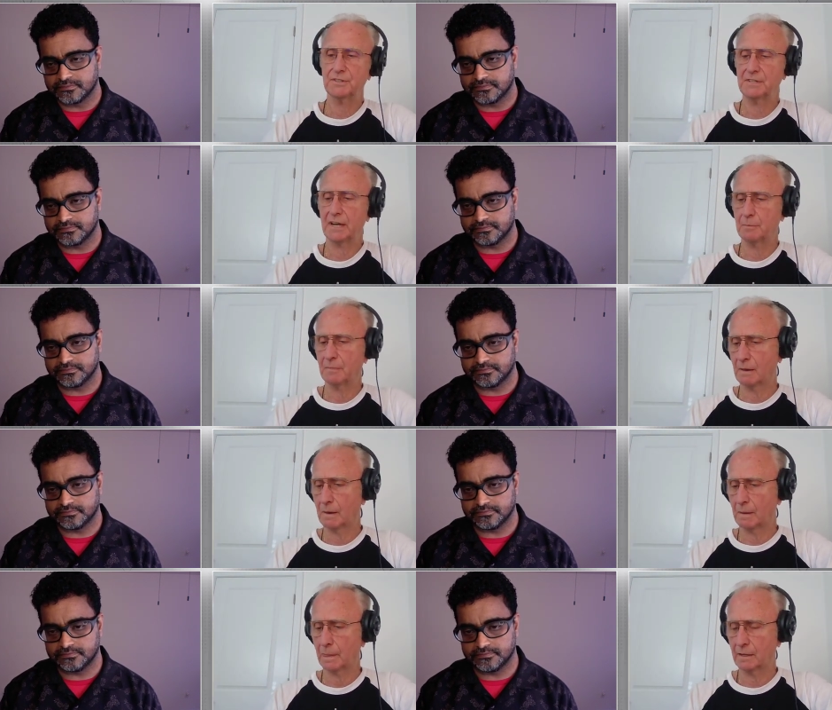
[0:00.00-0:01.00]
Speaker 1: his name?
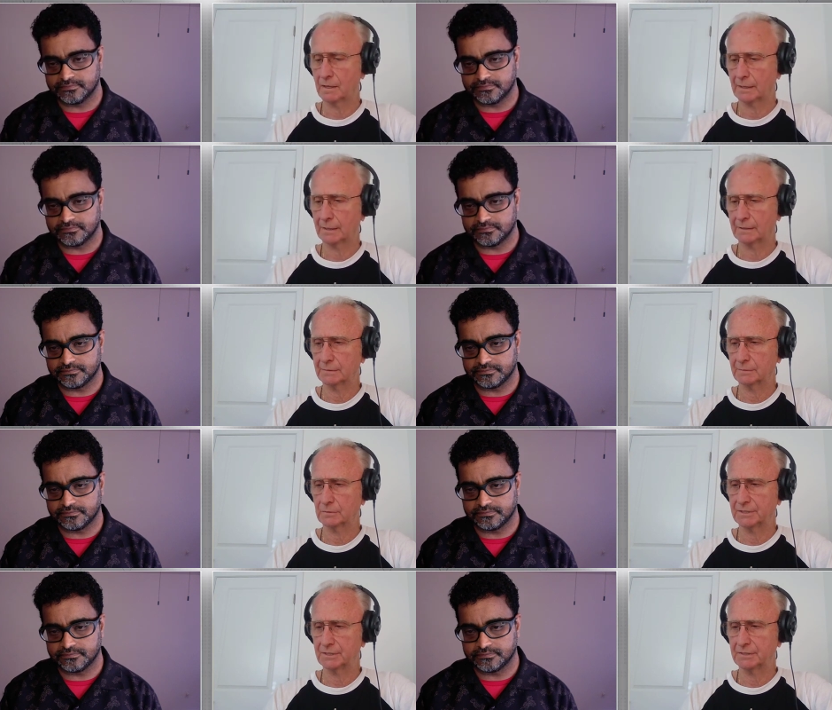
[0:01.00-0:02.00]
Uh, uh
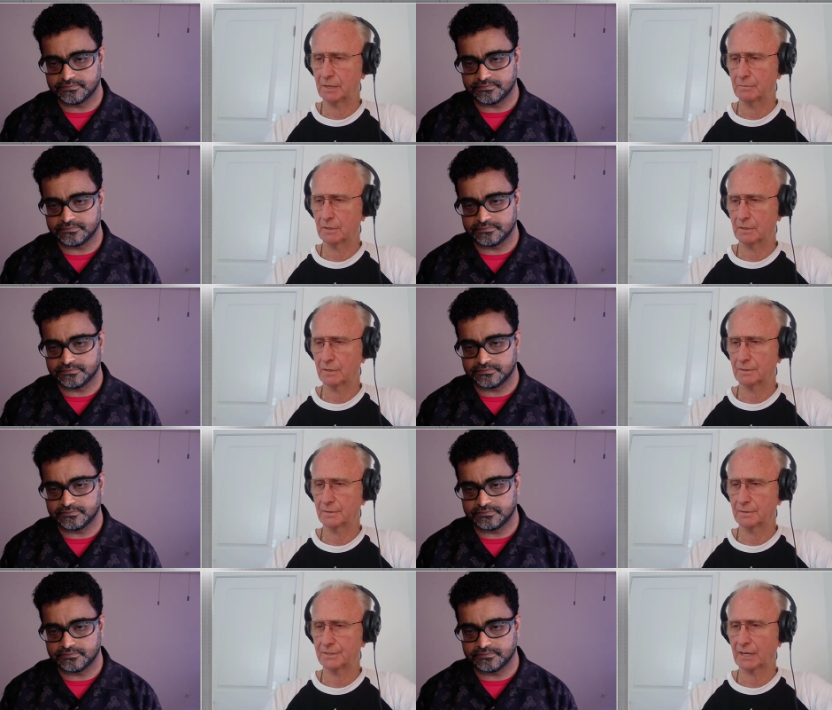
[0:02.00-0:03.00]
what's his name?
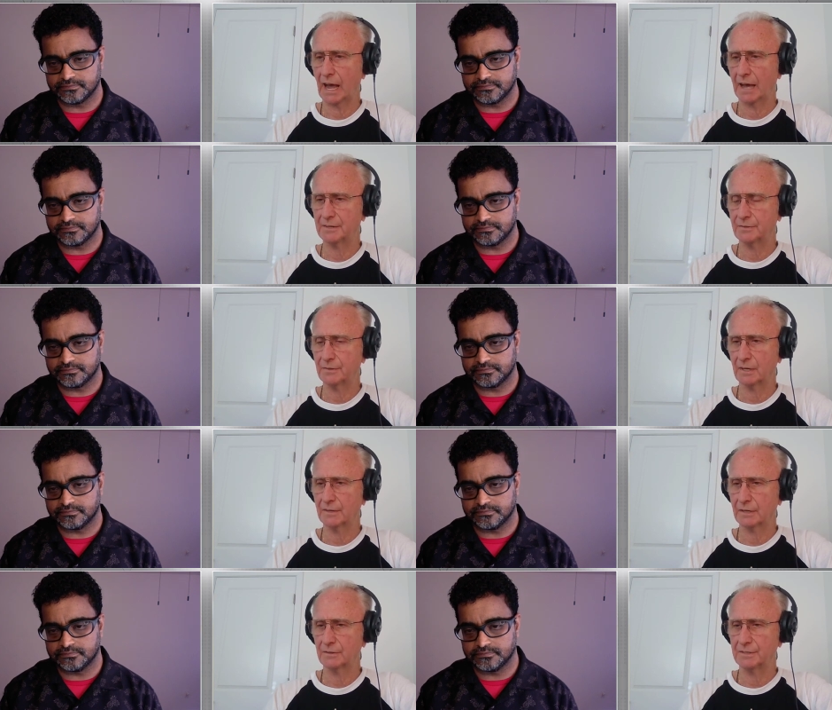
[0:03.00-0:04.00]
Uh, Scott. Uh,
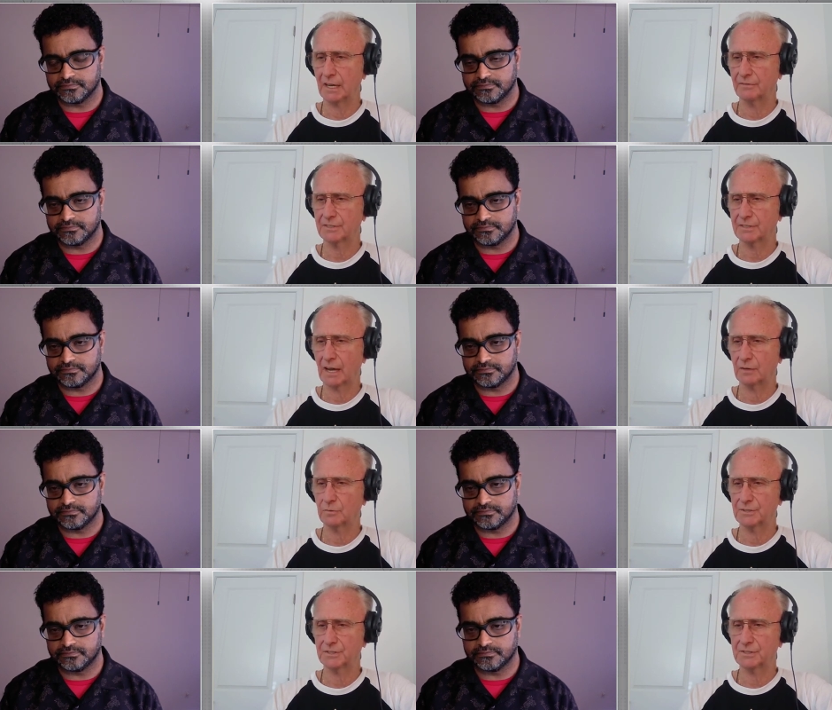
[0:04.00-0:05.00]
the good Dave Scott
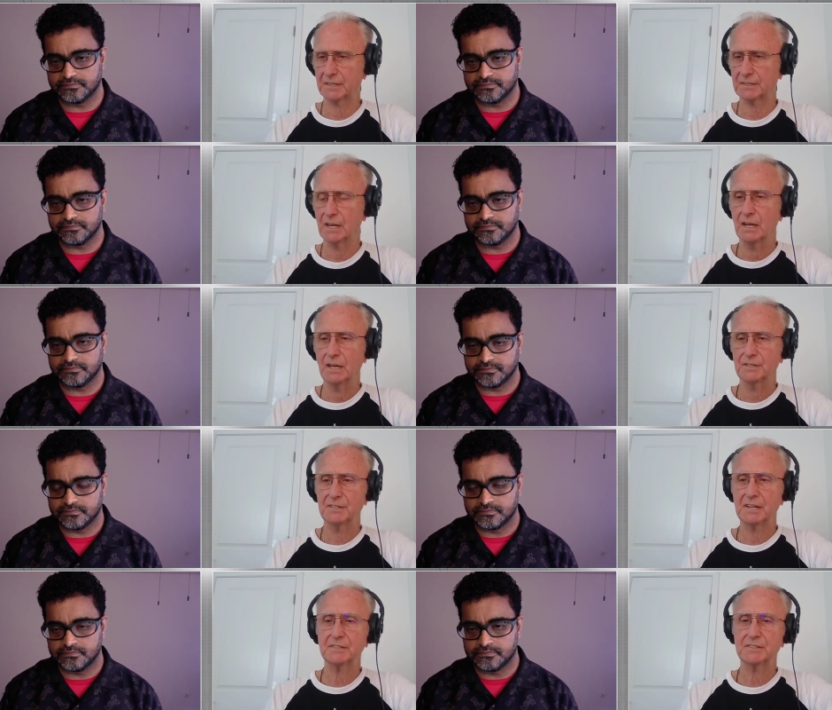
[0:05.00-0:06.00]
was a six
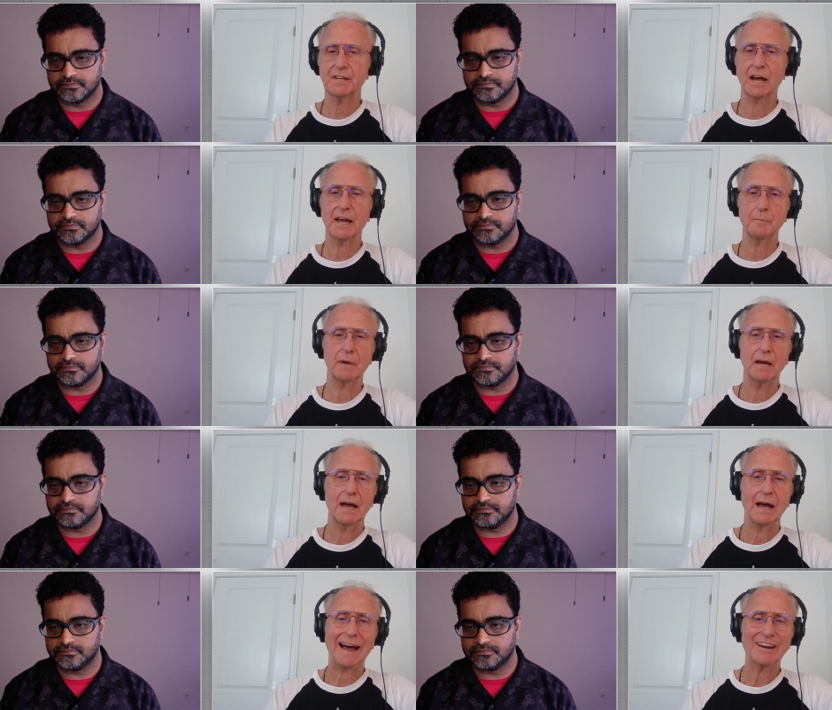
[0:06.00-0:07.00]
six time
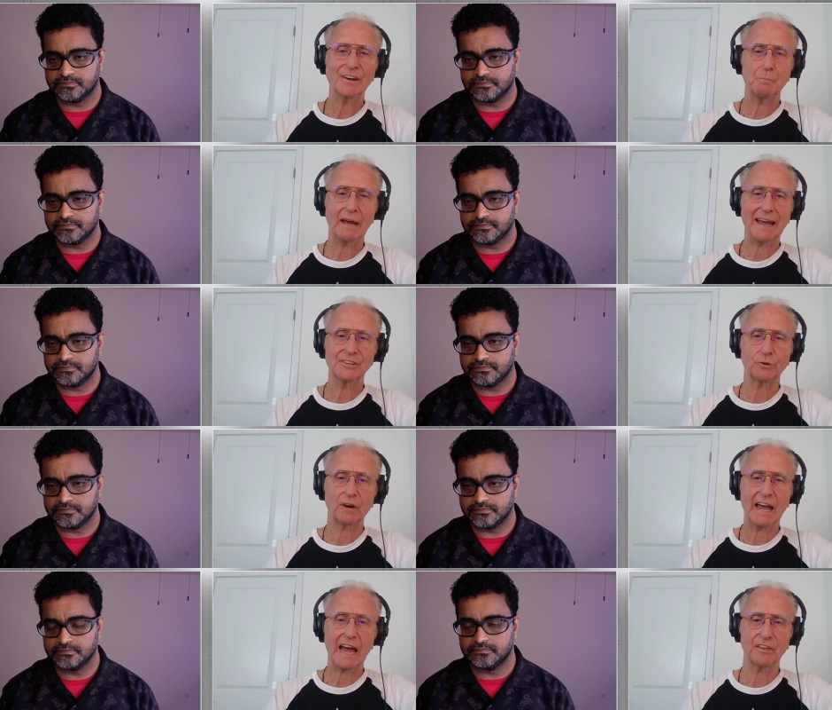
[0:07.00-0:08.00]
Ironman
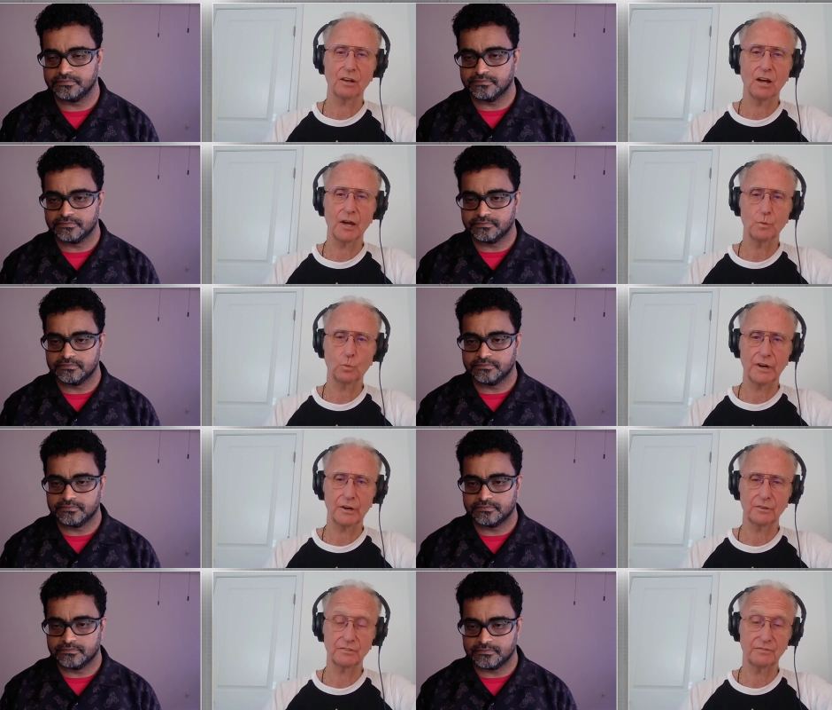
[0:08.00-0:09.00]
triathlon
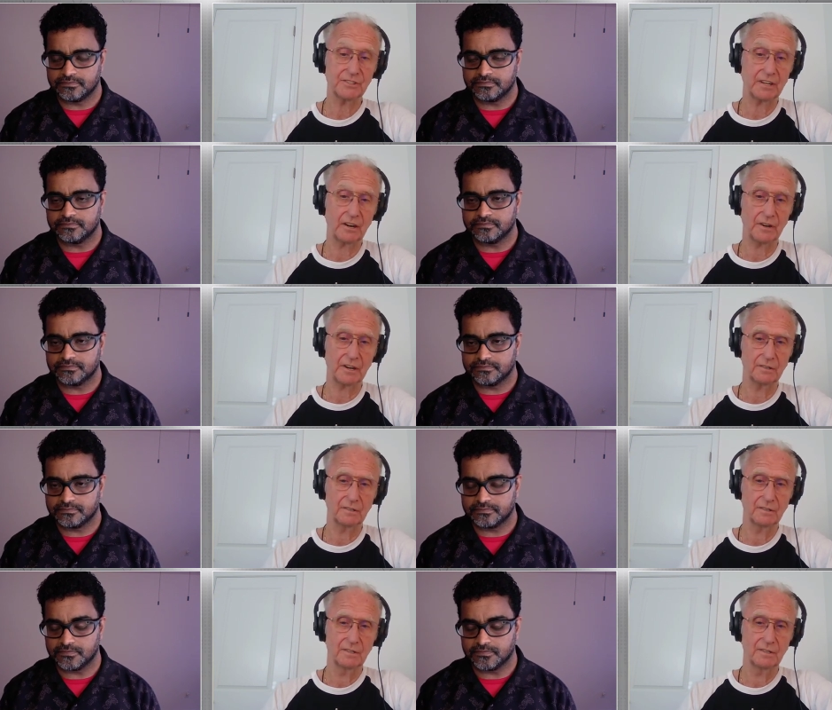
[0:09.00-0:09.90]
winner. He's a vegetarian.